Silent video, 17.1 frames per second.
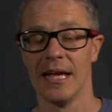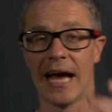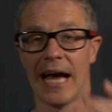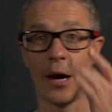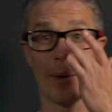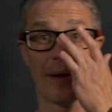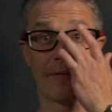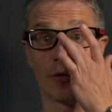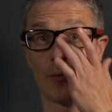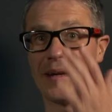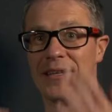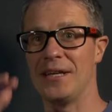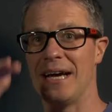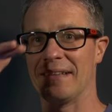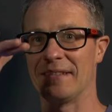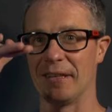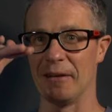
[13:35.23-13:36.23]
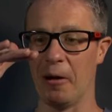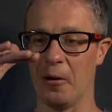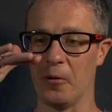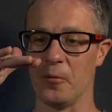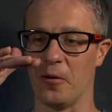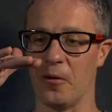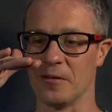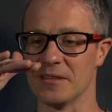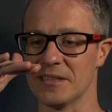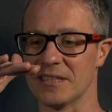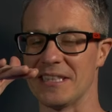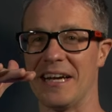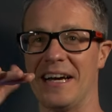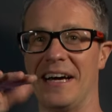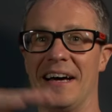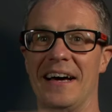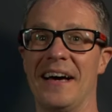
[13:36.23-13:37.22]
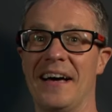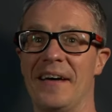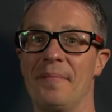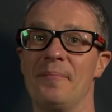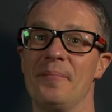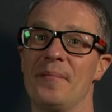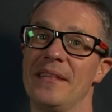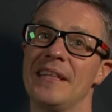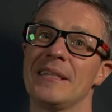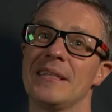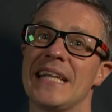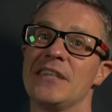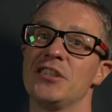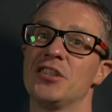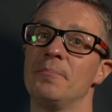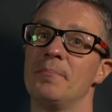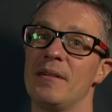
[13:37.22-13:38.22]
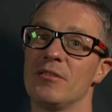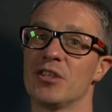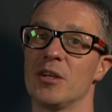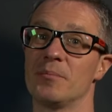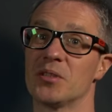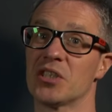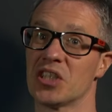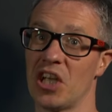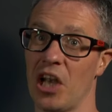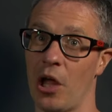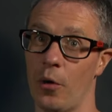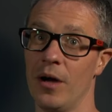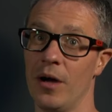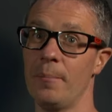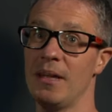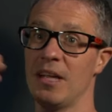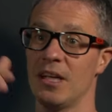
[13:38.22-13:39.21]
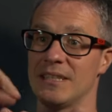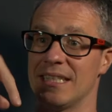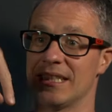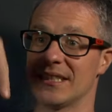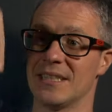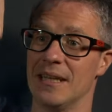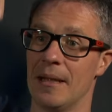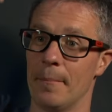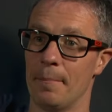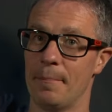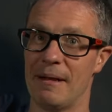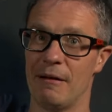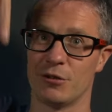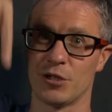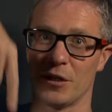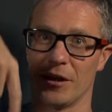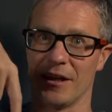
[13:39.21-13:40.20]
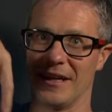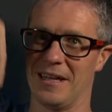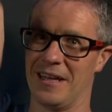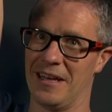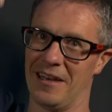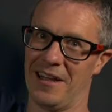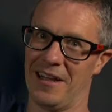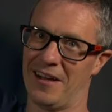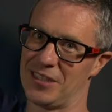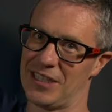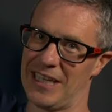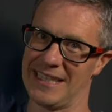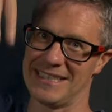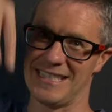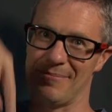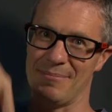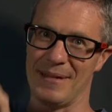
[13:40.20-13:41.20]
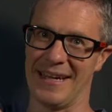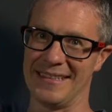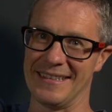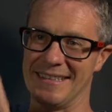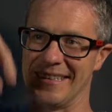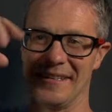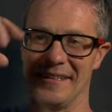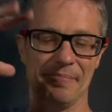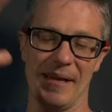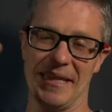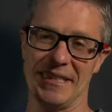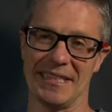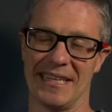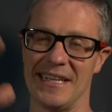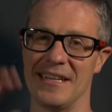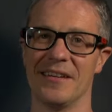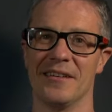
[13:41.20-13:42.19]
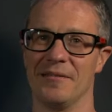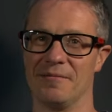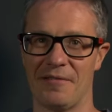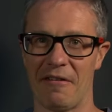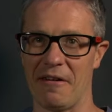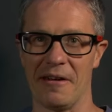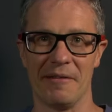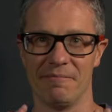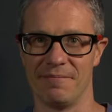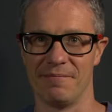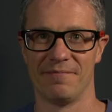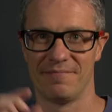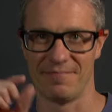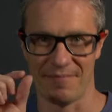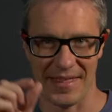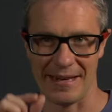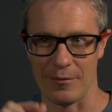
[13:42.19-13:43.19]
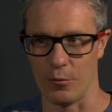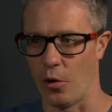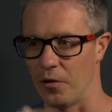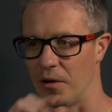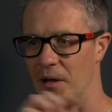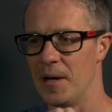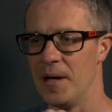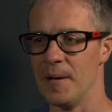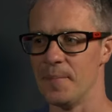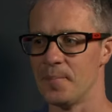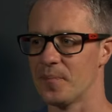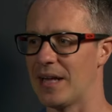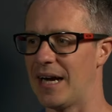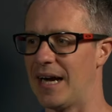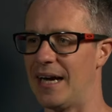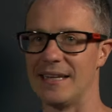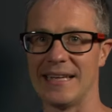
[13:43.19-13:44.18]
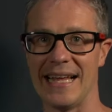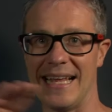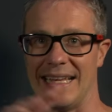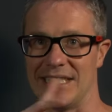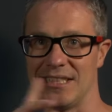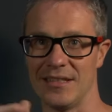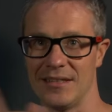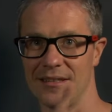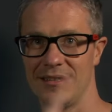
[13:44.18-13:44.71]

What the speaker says: However, when you had the long ones, the tension built up slower because it's built on a large elastic band, basically a very thin one, and it